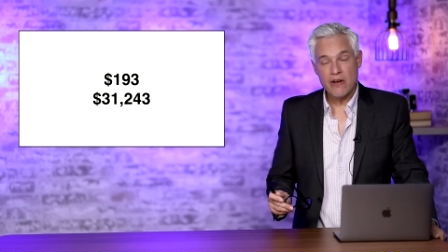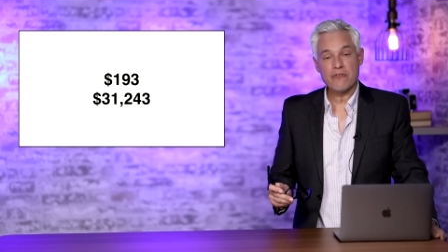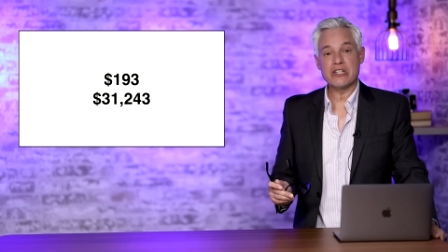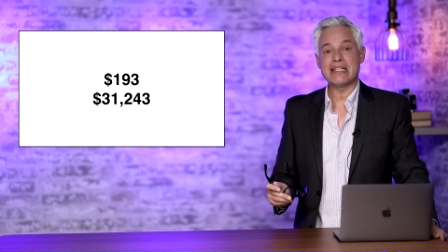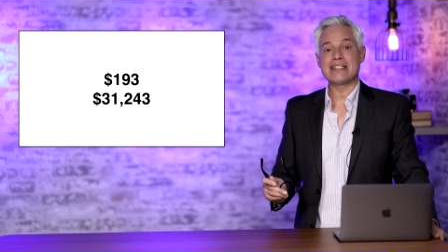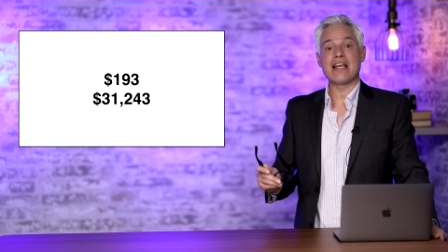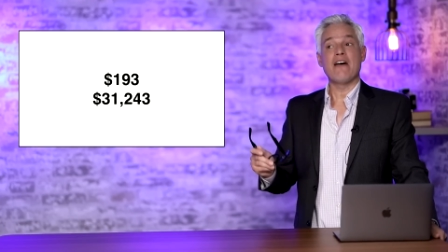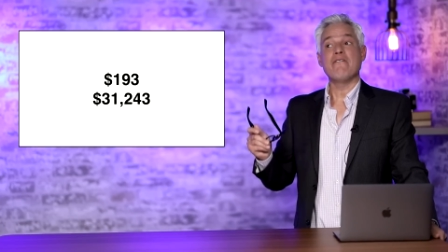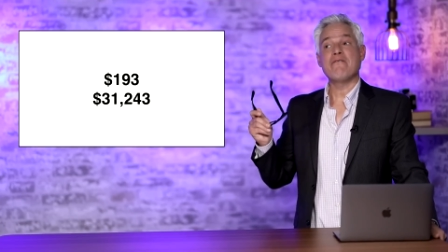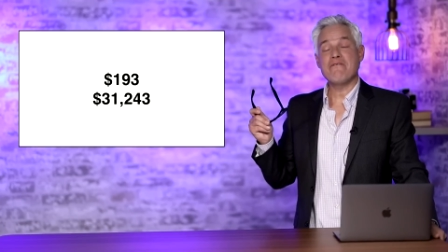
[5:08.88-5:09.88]
for this
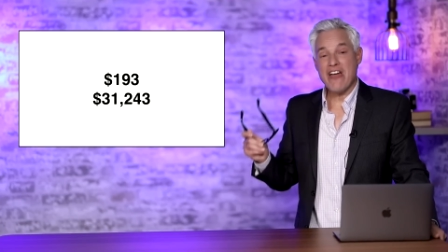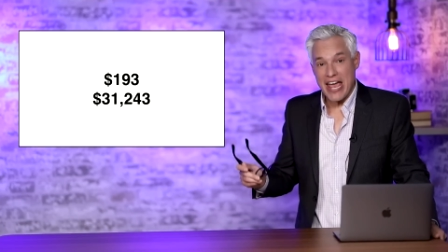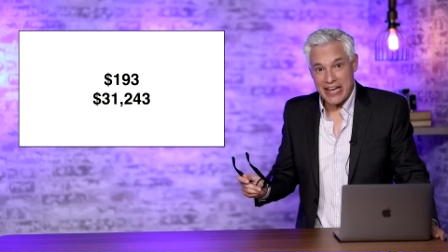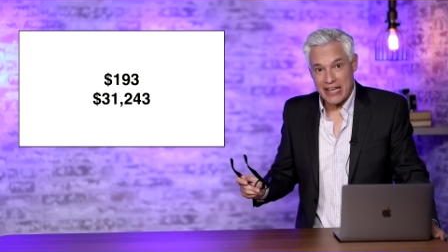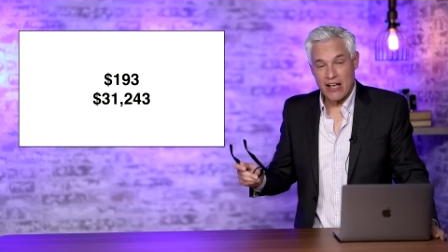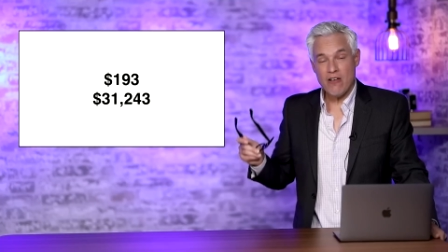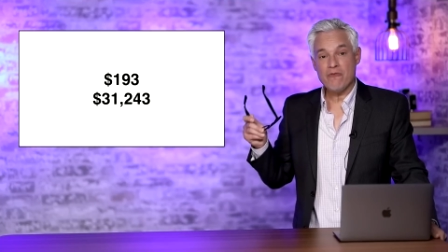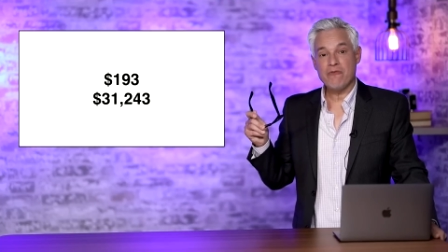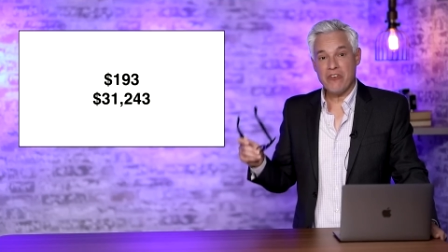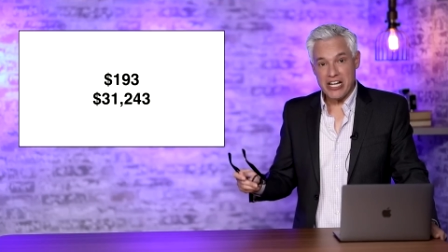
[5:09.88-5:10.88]
fake
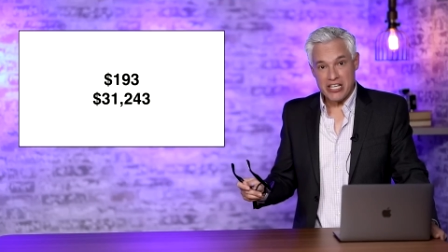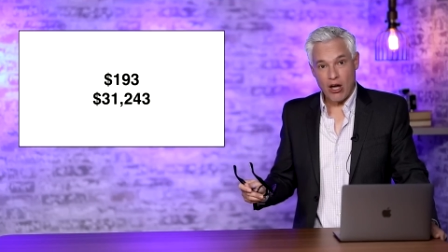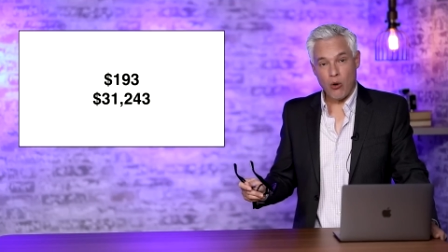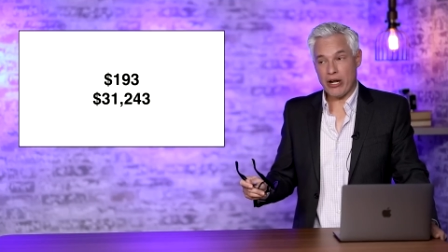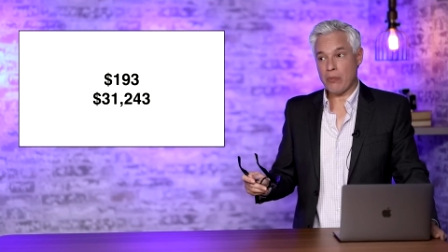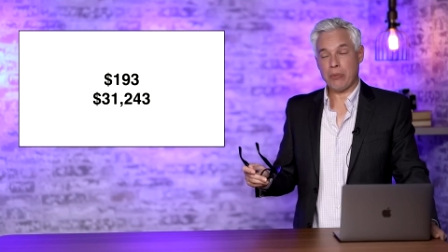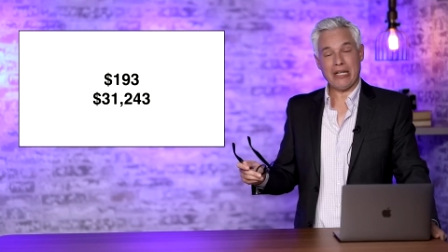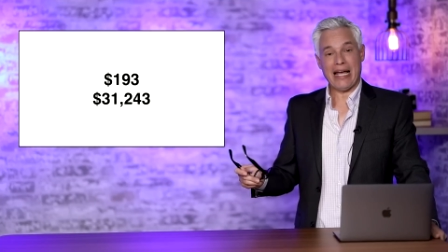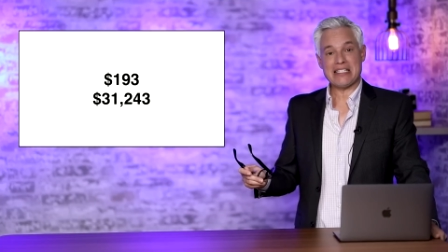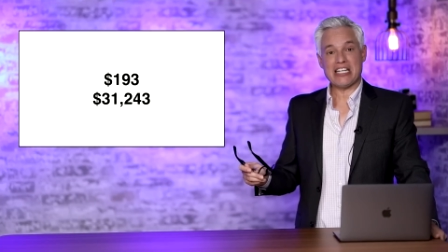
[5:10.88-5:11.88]
video and a
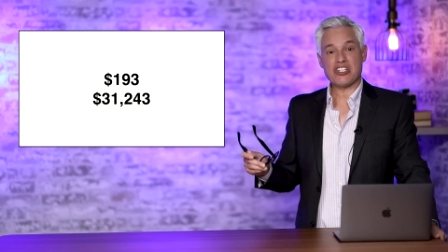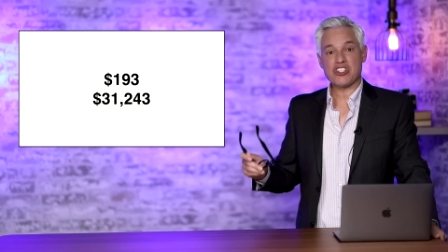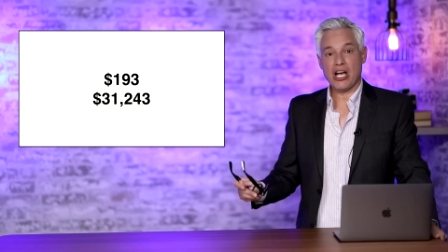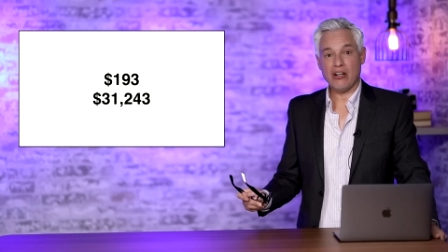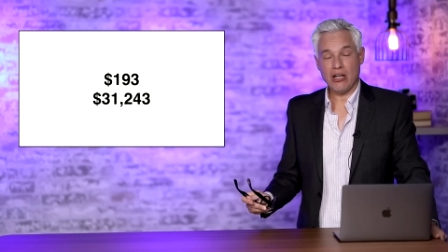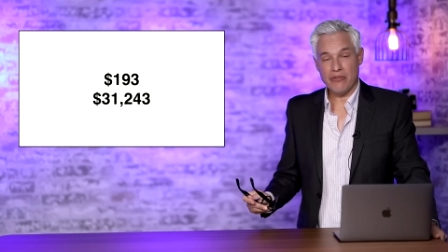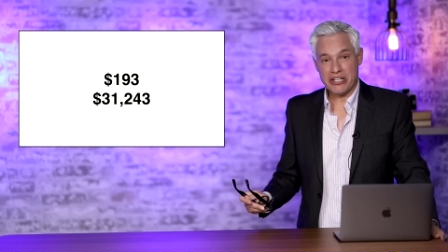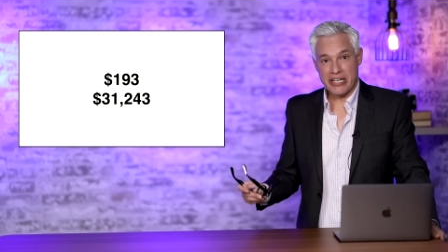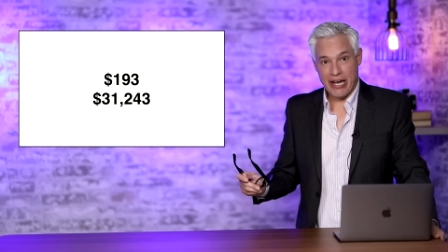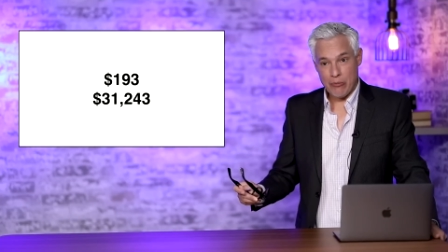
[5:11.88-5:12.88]
plastic shell of a
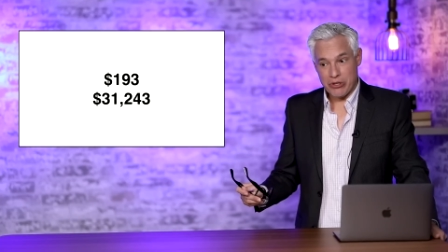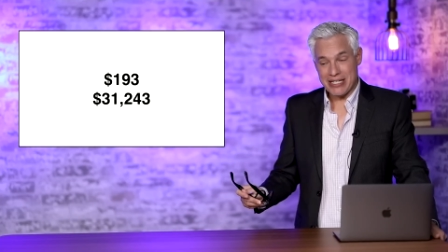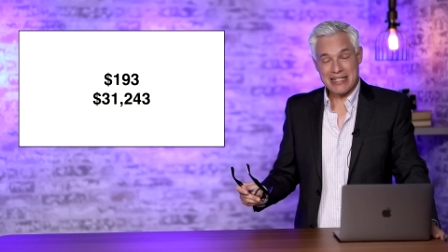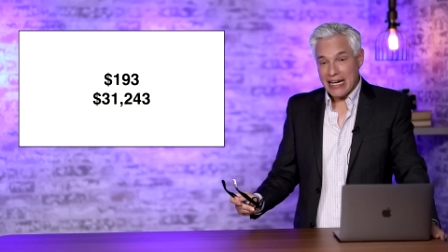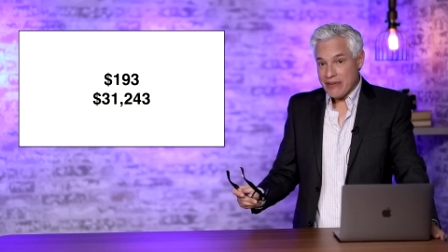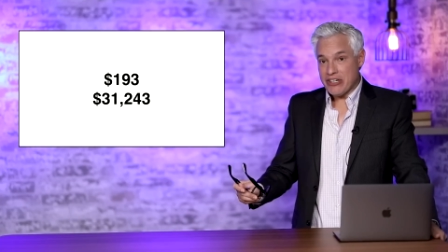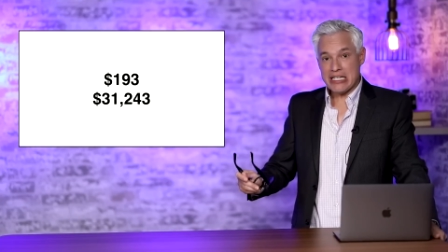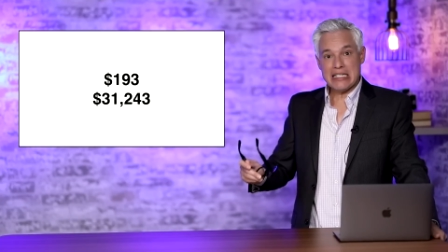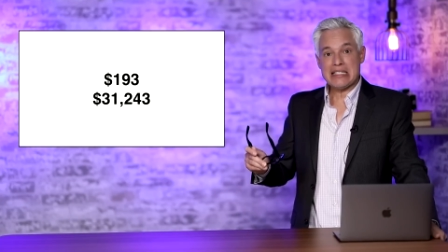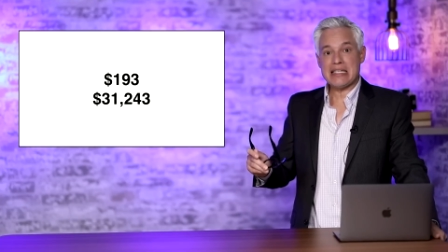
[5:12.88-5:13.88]
camera that's not even
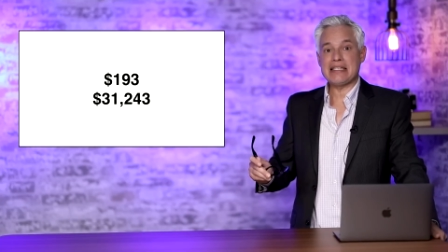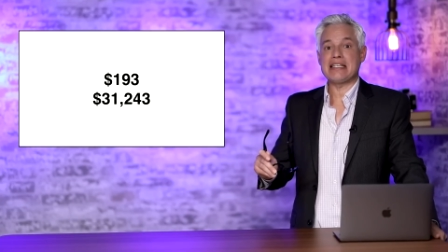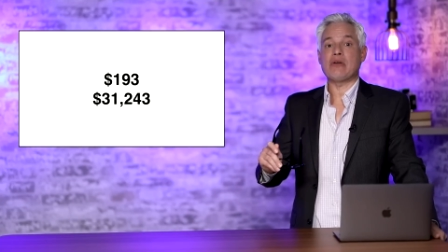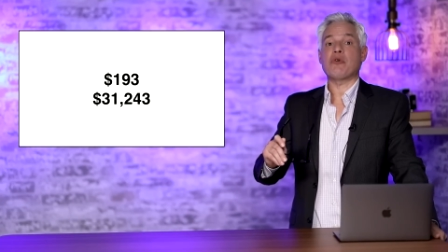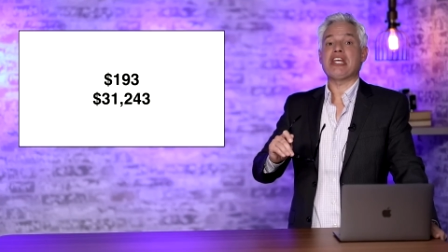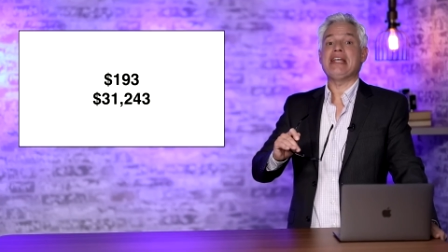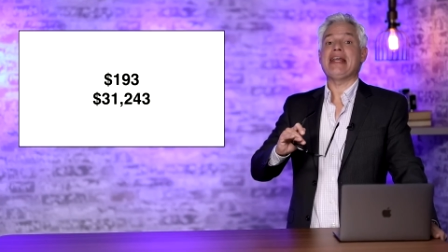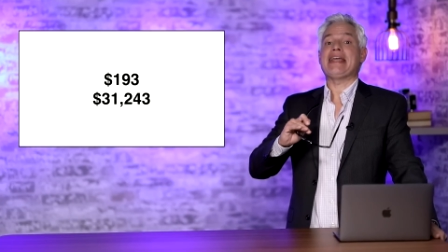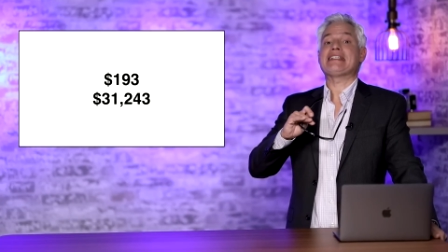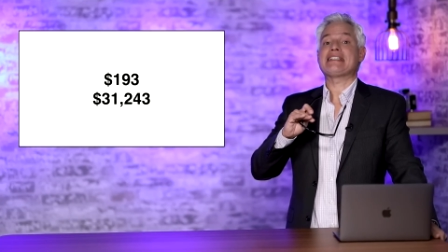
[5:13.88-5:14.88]
consistent within
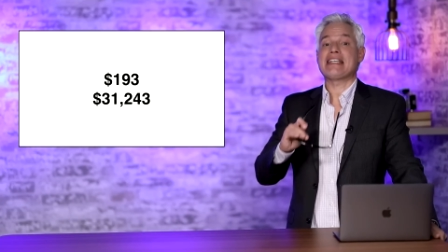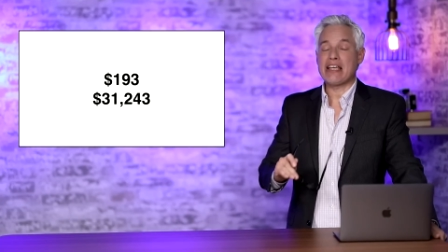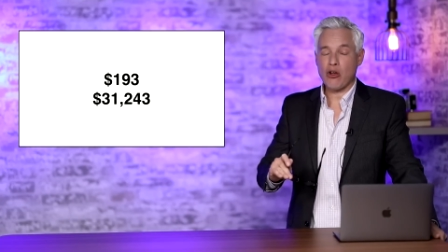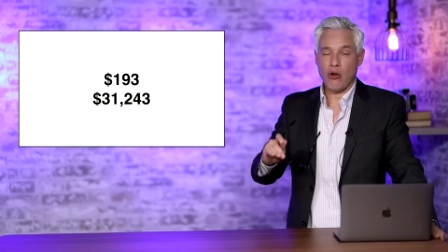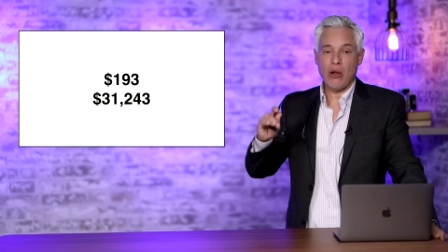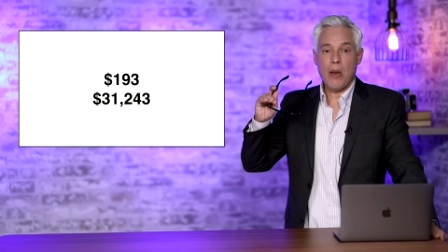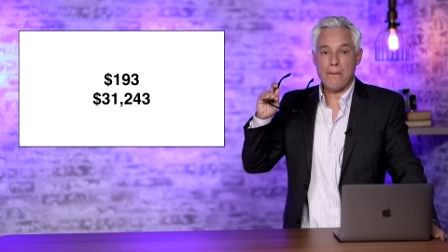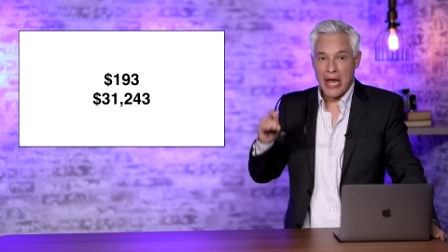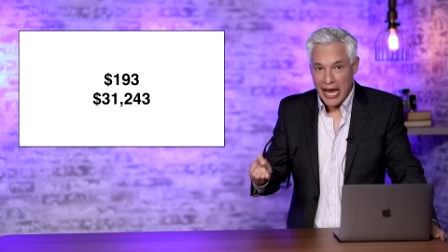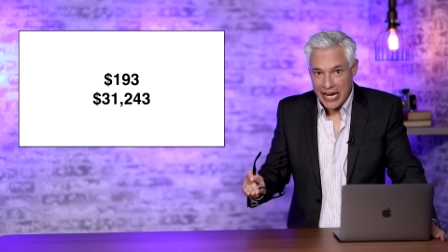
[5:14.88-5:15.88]
a single
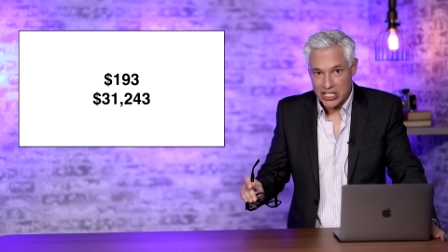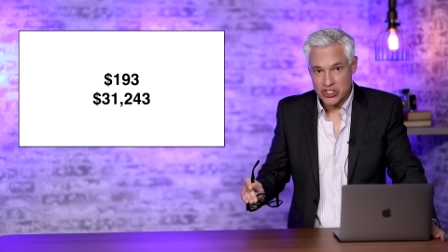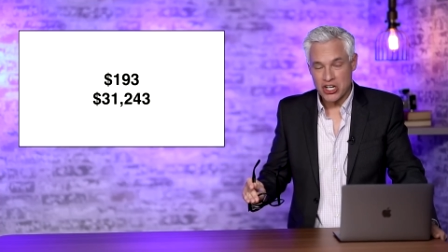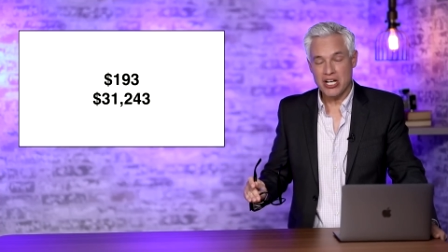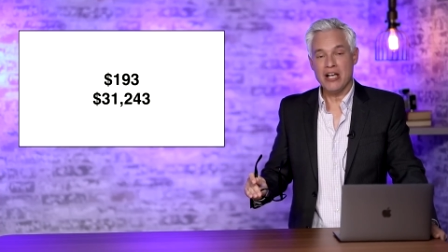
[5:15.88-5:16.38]
page.